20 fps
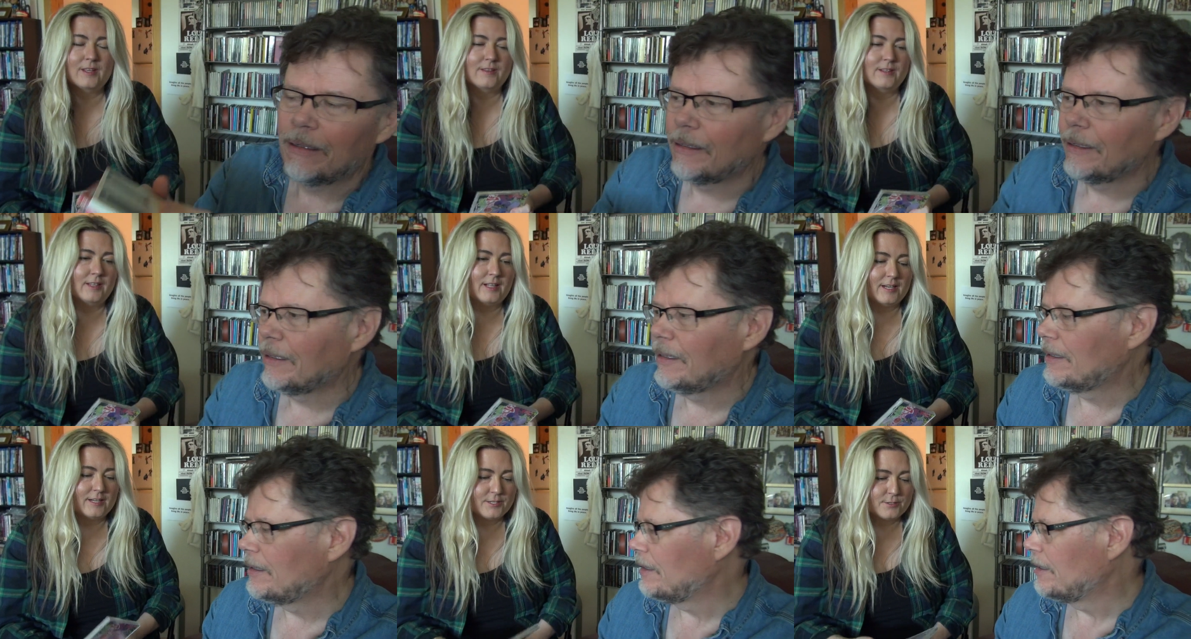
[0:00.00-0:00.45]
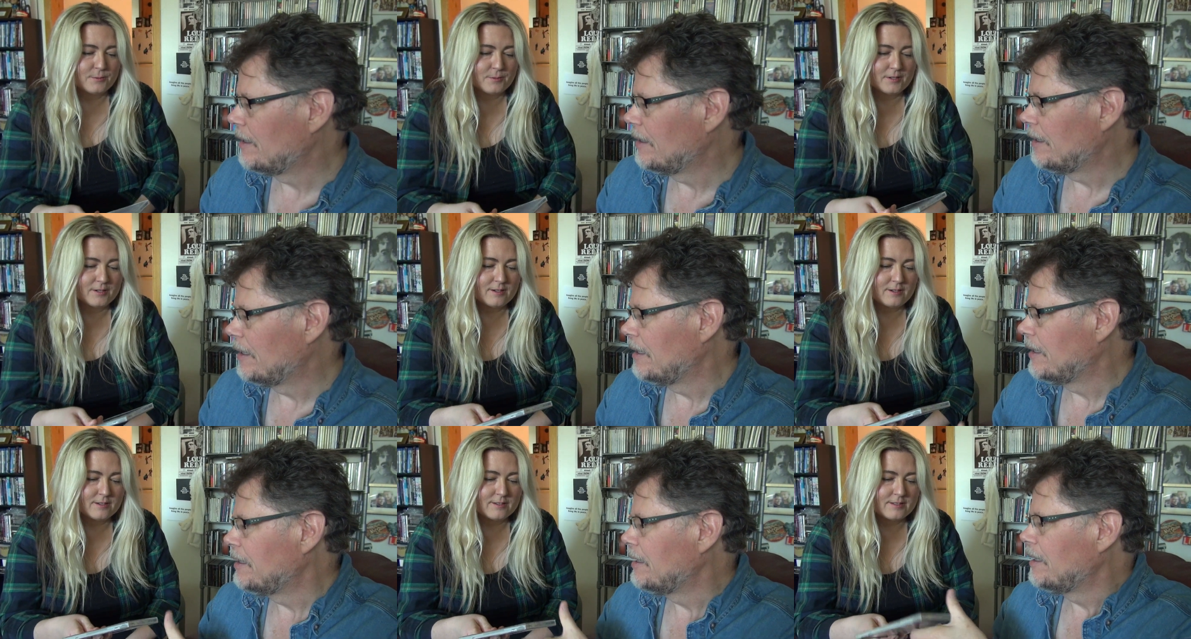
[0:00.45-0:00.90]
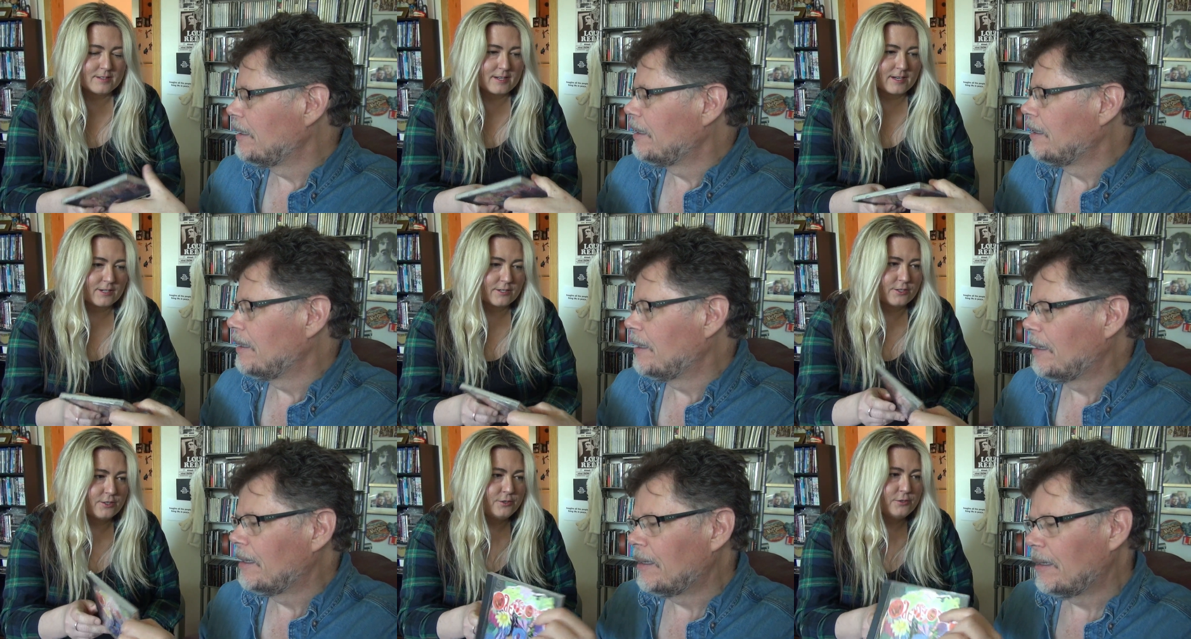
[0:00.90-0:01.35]
Speaker 1: And the last one on
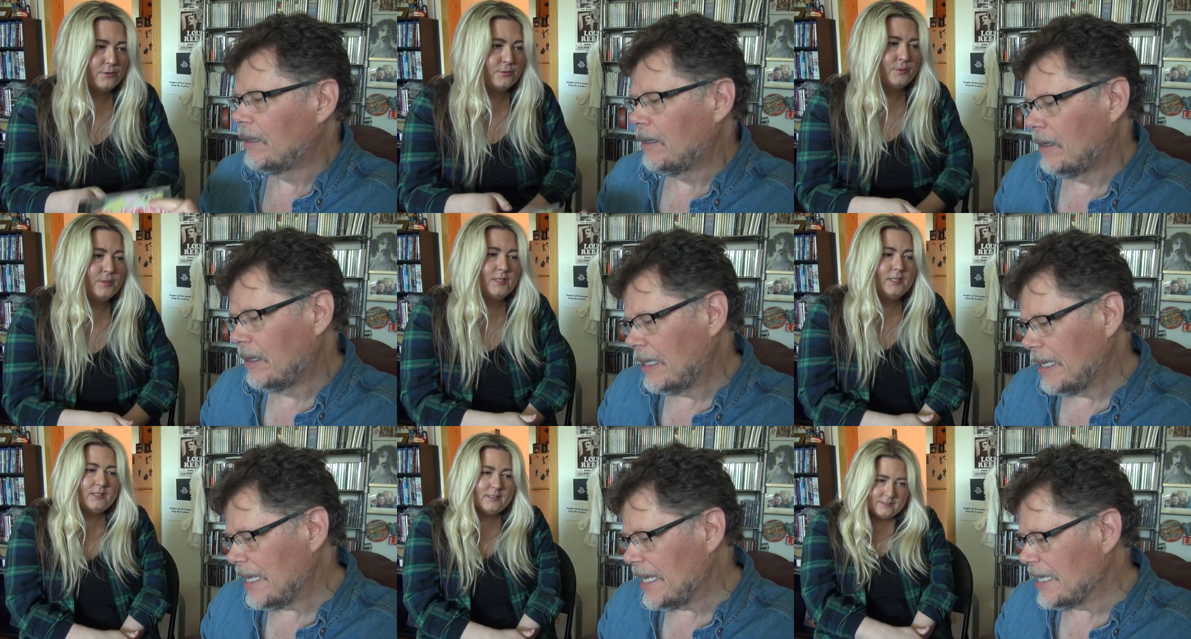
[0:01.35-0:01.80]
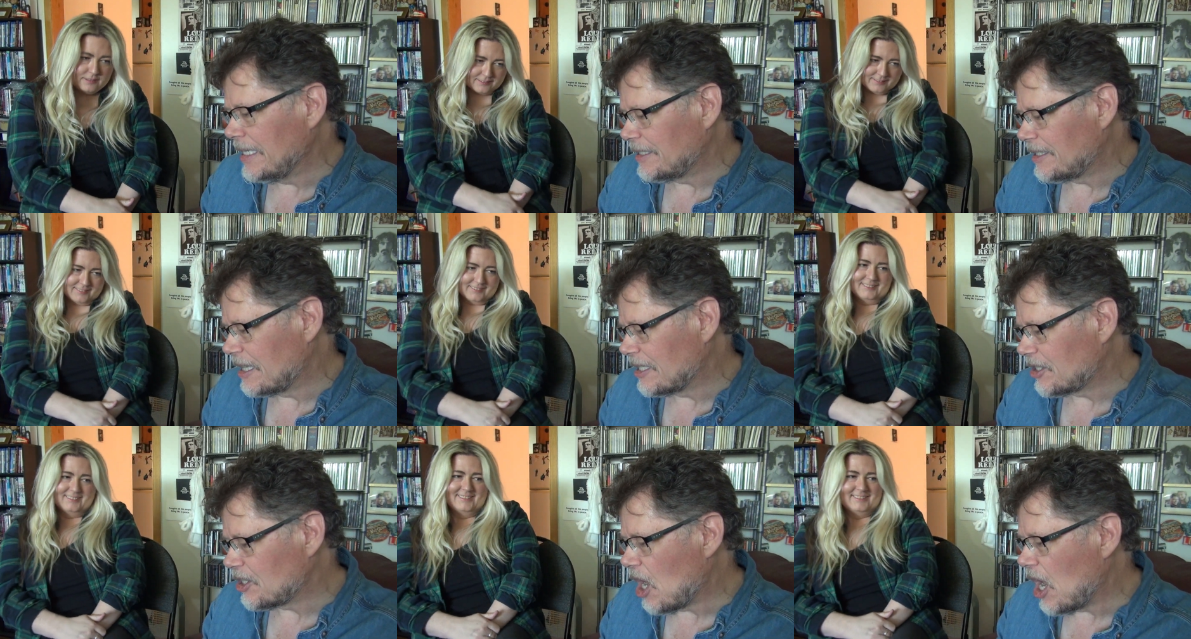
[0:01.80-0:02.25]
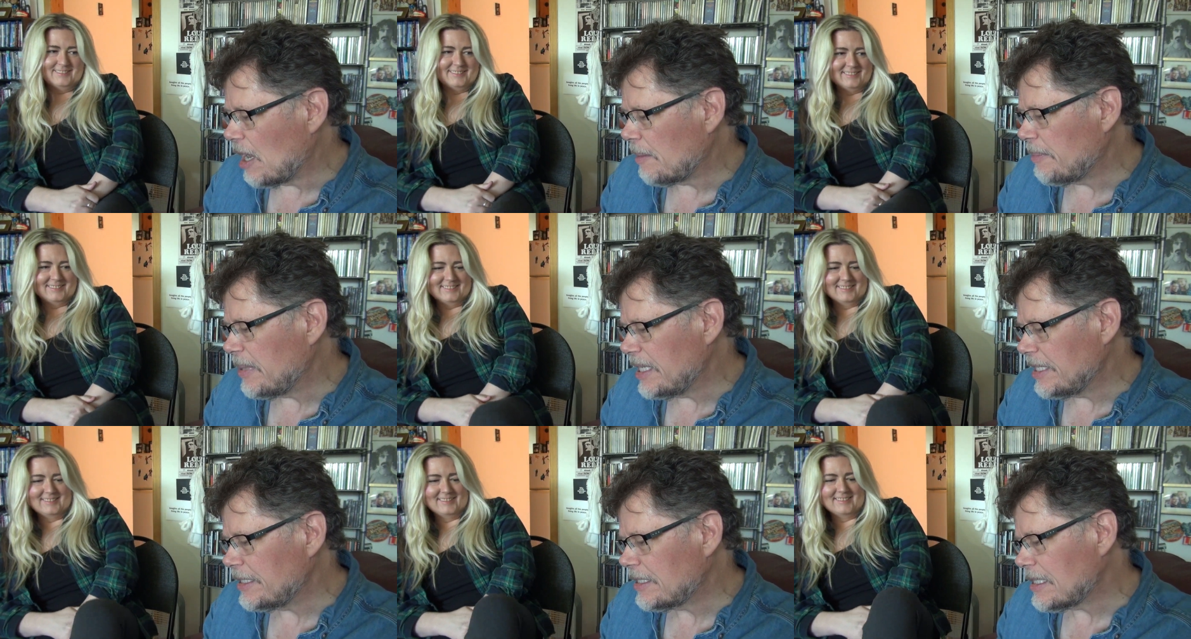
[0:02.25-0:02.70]
stack two
Speaker 2: is the
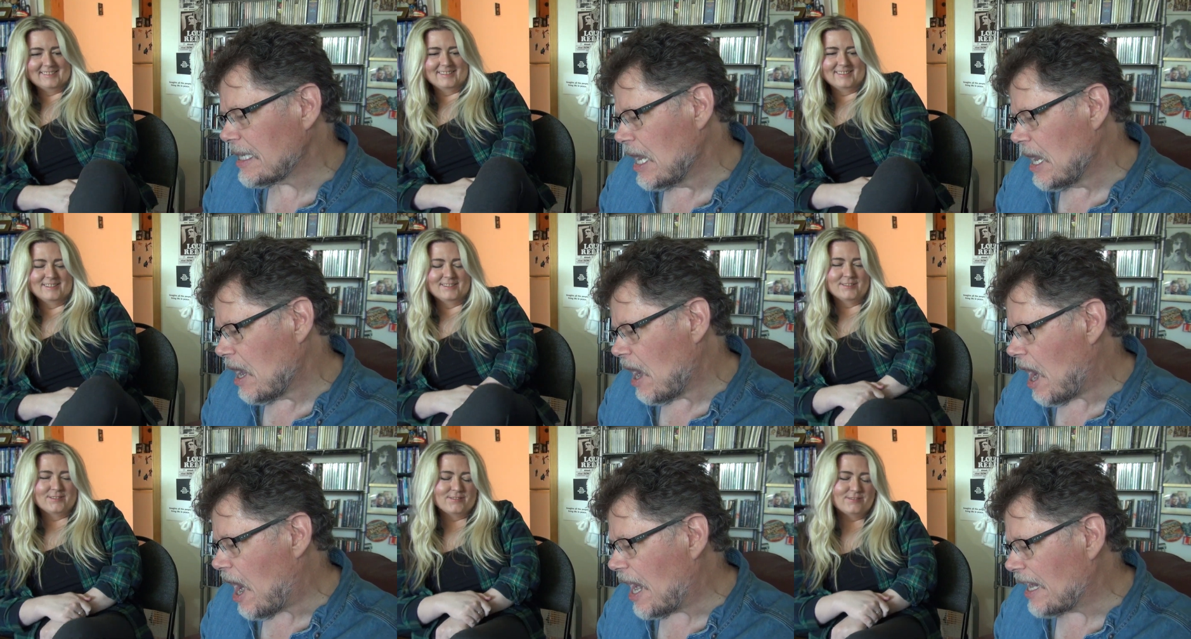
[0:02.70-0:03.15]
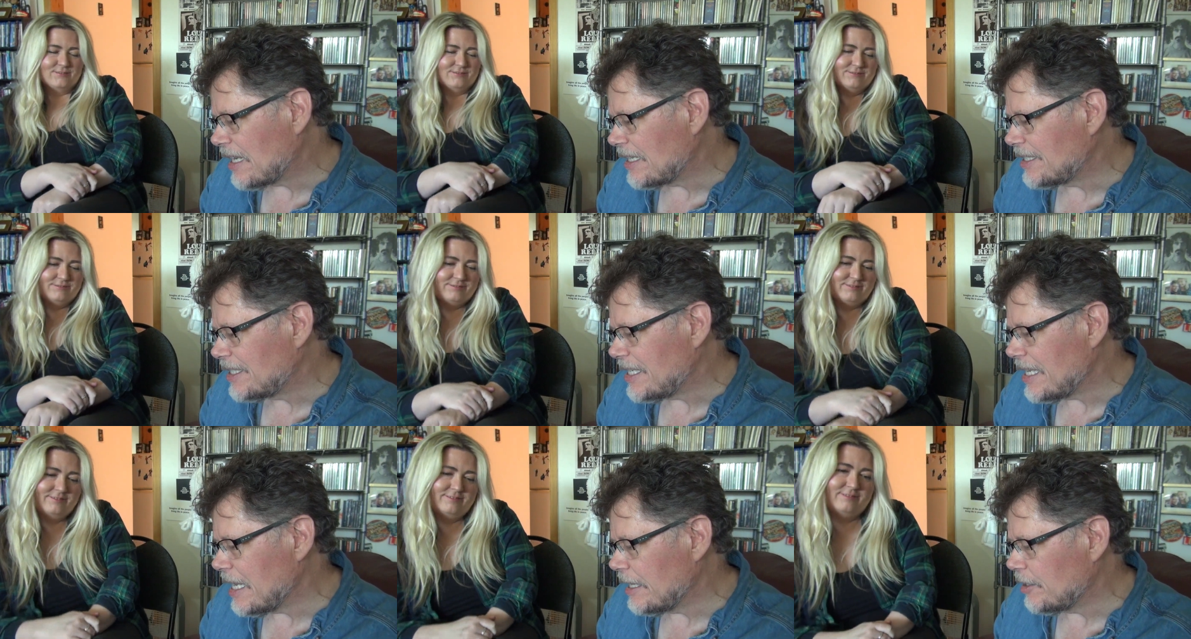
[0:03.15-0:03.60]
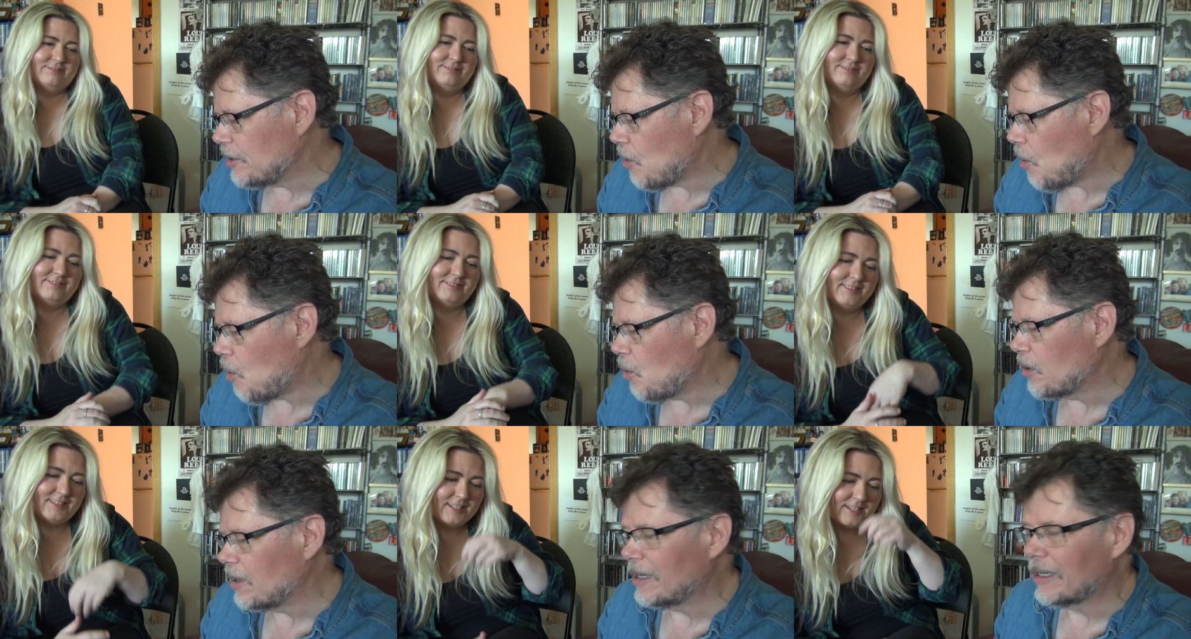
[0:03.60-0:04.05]
Zombies, Odyssey, and
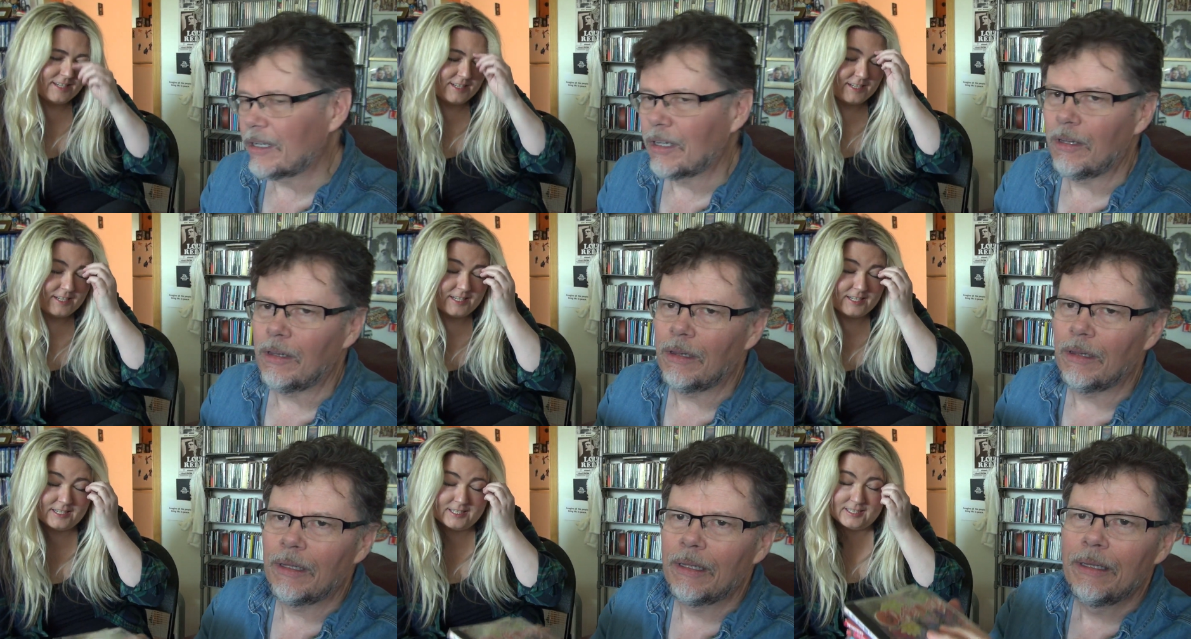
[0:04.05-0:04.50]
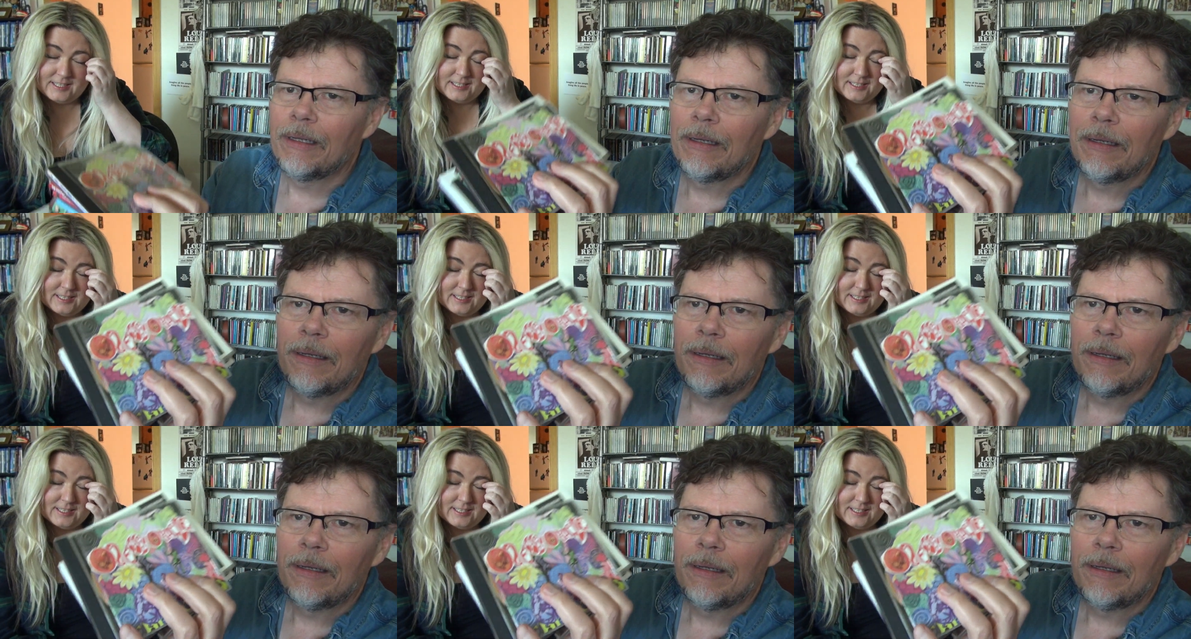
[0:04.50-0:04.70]
Oracle.